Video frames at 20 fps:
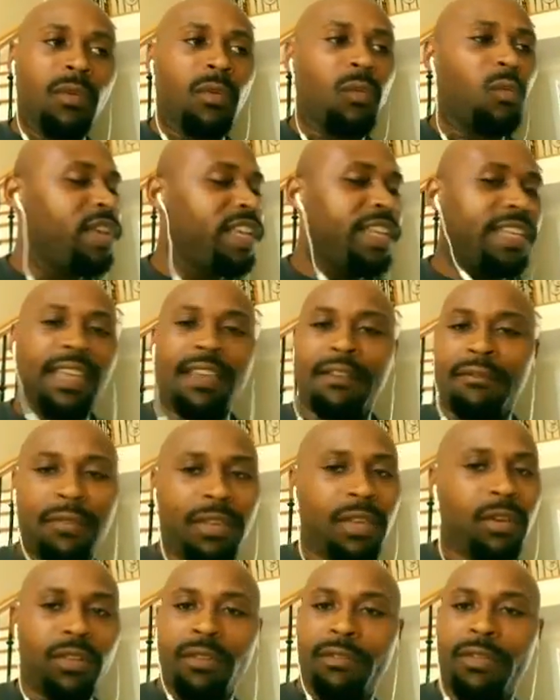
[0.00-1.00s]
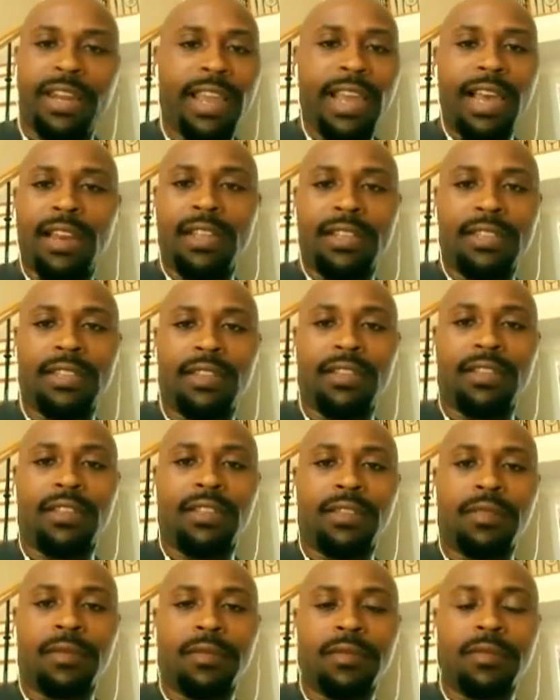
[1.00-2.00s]
We can't feel the reality
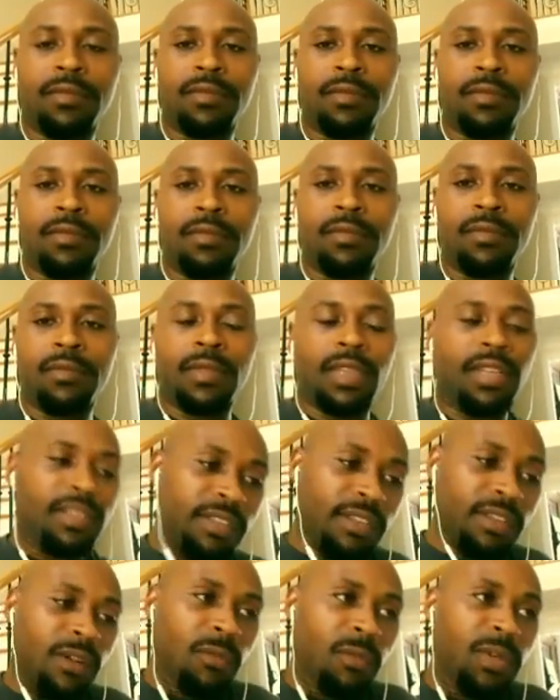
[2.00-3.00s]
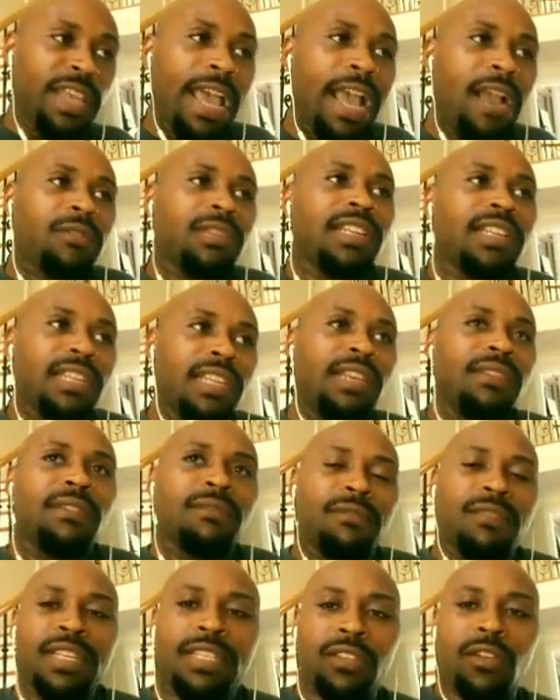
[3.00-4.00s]
until we actually leave the
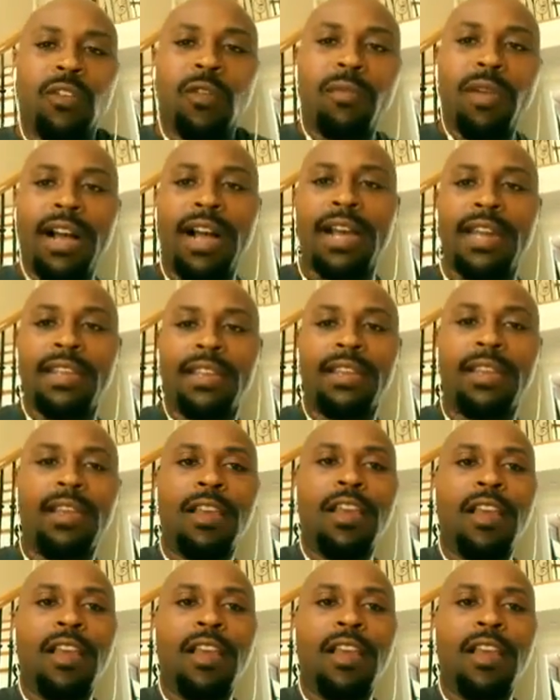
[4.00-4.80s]
physical body.